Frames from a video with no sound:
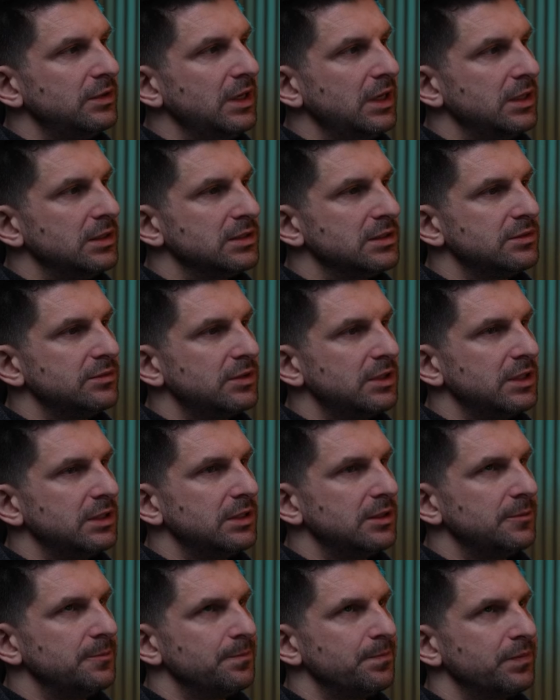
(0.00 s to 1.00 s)
There's another
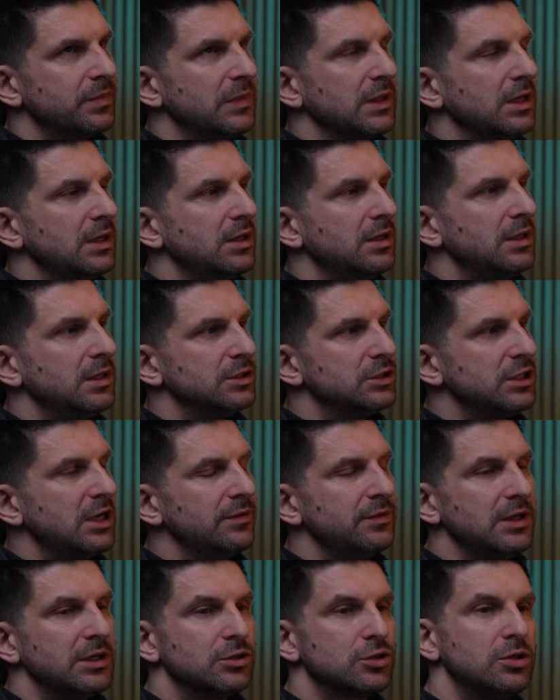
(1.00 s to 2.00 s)
way to create a landscape
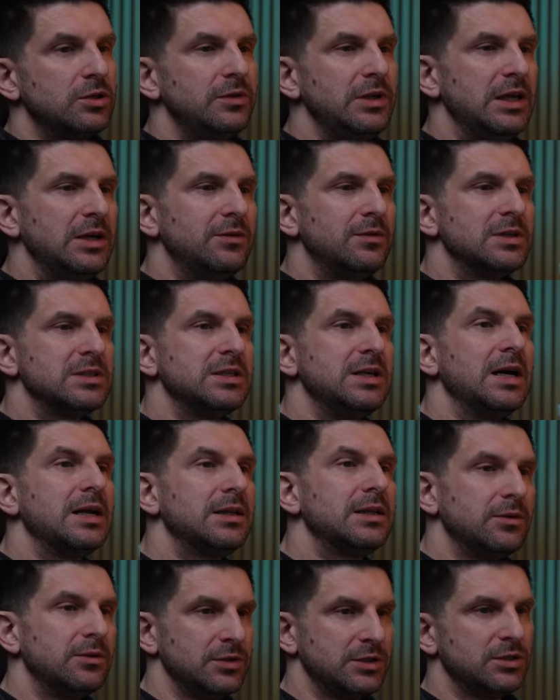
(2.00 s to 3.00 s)
if you have a height map.
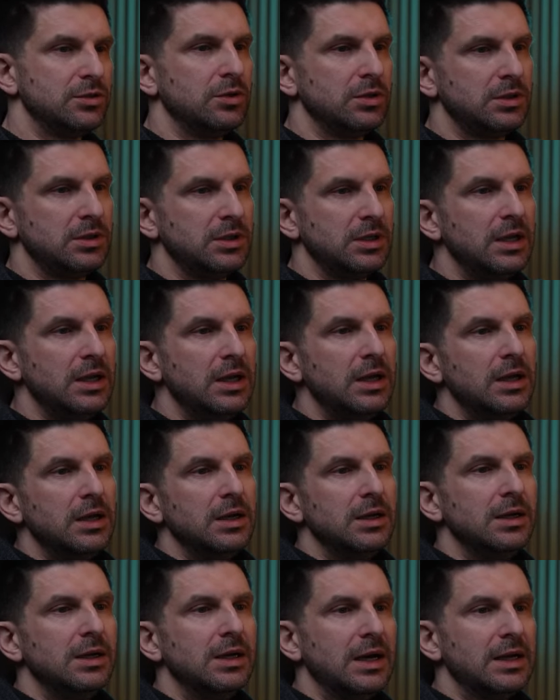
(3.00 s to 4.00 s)

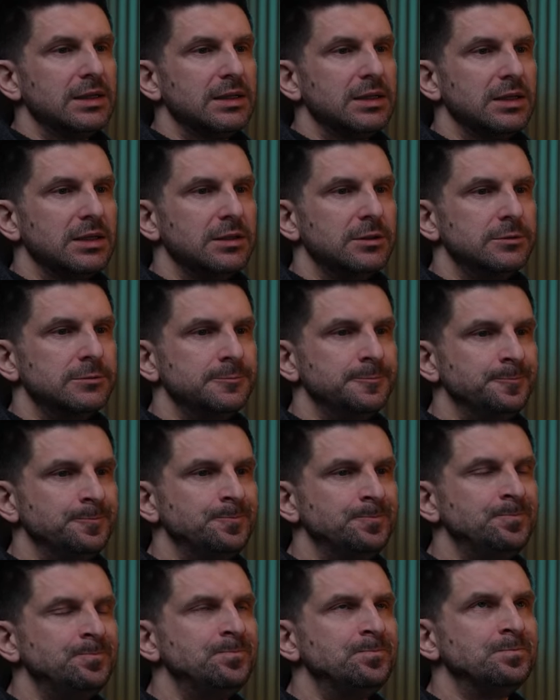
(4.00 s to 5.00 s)
Height
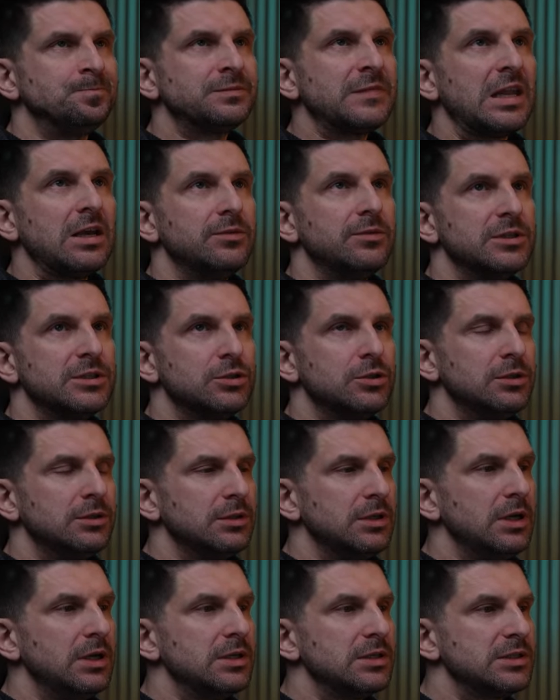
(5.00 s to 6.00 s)

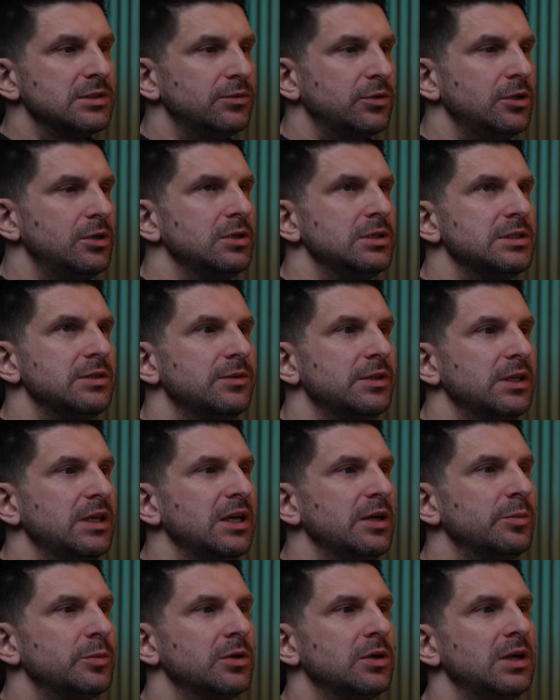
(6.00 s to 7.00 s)
maps are
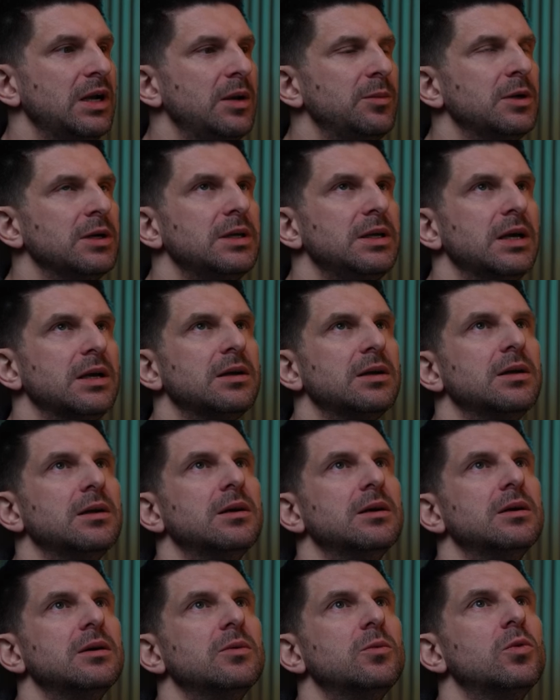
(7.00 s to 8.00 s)
created in programs
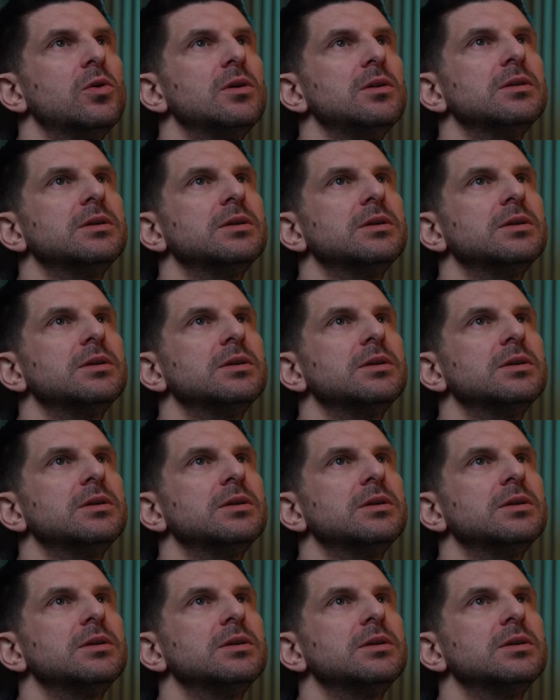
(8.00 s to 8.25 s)
like World